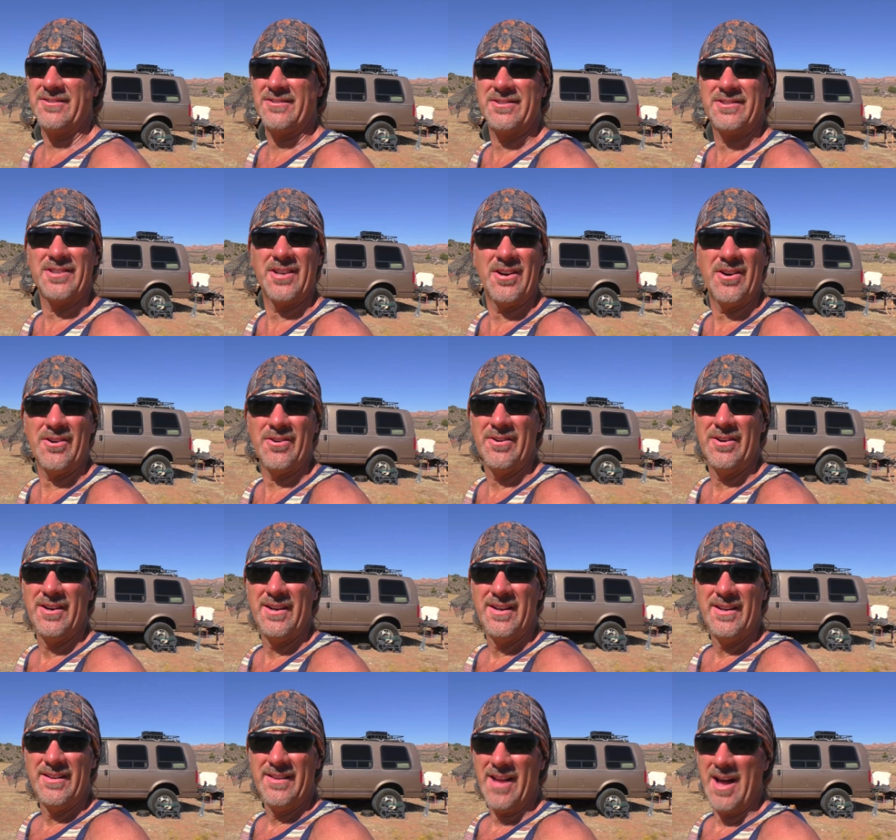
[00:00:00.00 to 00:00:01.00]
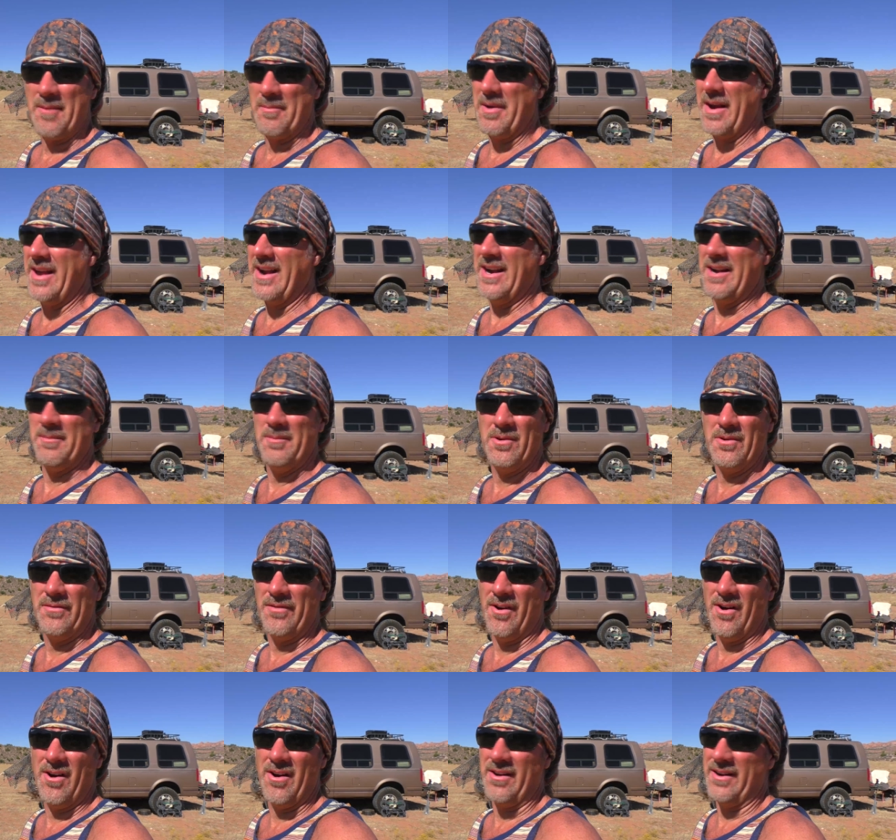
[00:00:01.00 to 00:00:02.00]
or so, I'm ready to
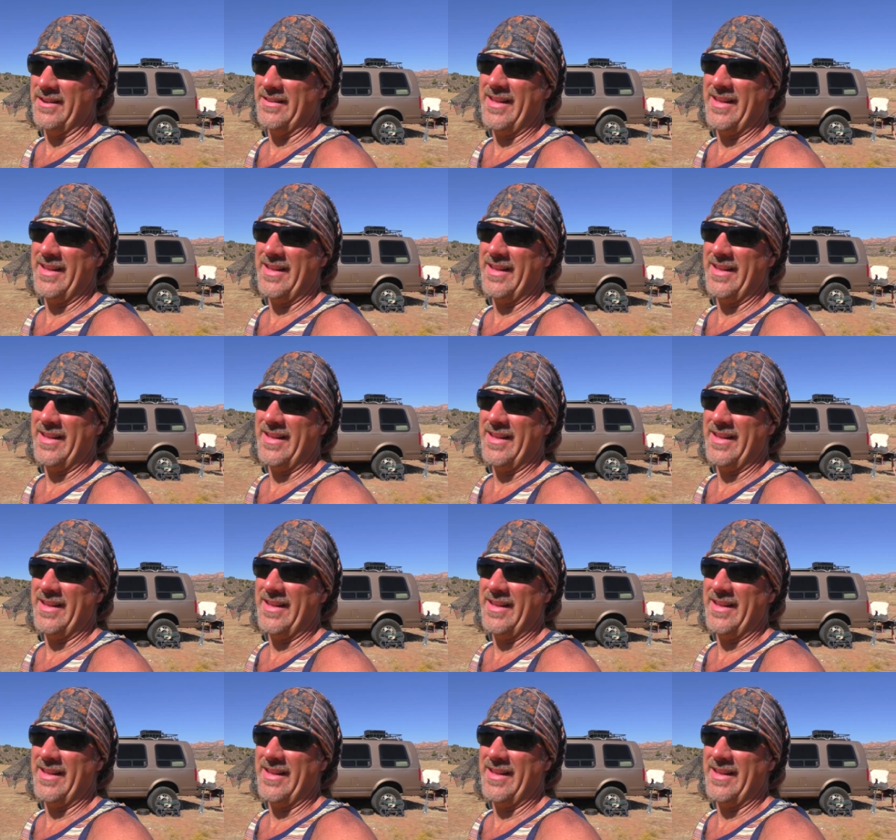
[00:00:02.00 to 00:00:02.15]
move on.